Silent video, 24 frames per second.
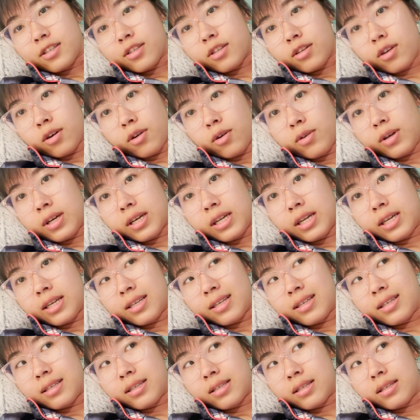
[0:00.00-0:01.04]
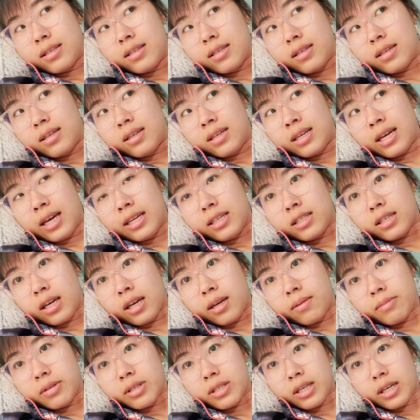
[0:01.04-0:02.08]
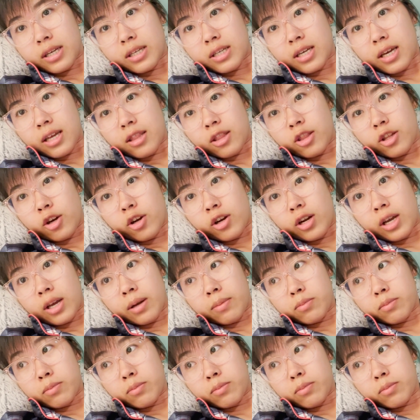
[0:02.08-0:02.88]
So it is nighttime, it's like 10:30.